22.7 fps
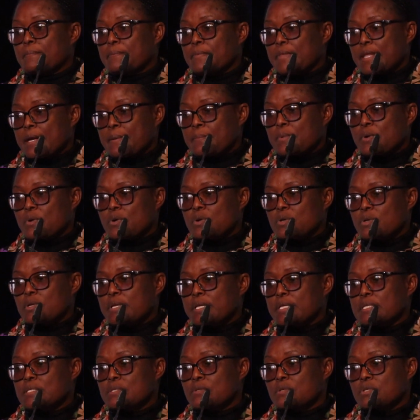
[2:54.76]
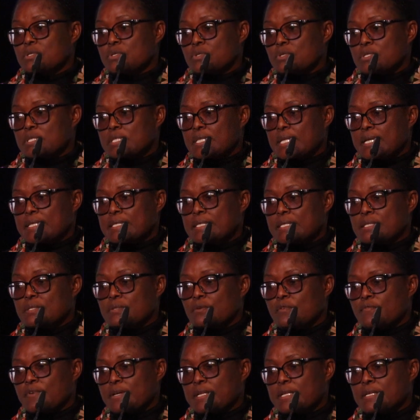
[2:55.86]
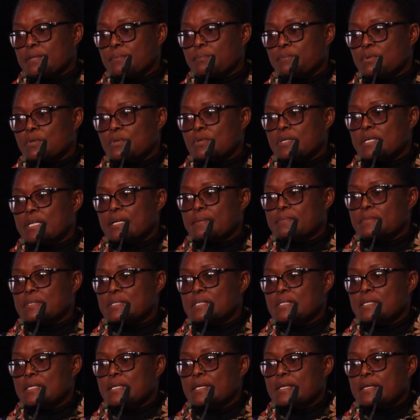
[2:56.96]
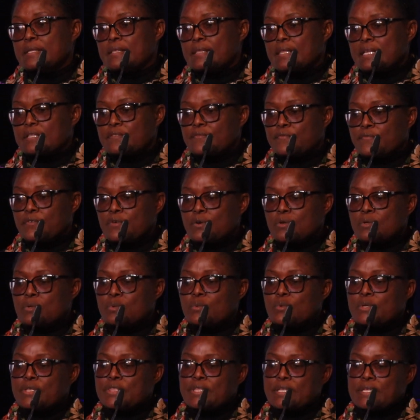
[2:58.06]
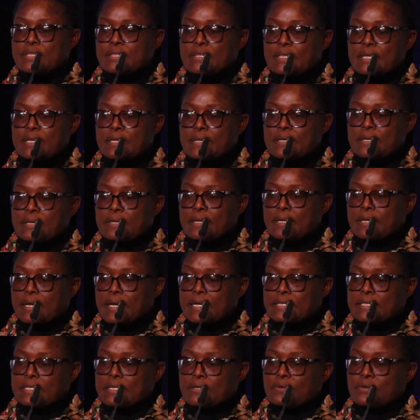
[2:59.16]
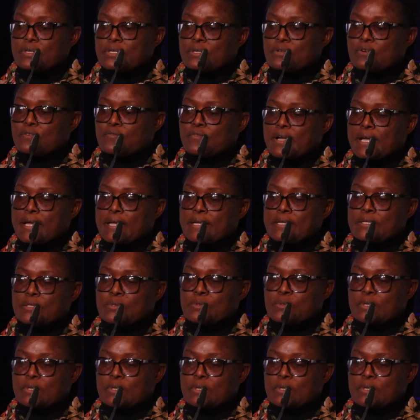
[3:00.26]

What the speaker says: NAMCOL has also started offering programs that fall within the category of higher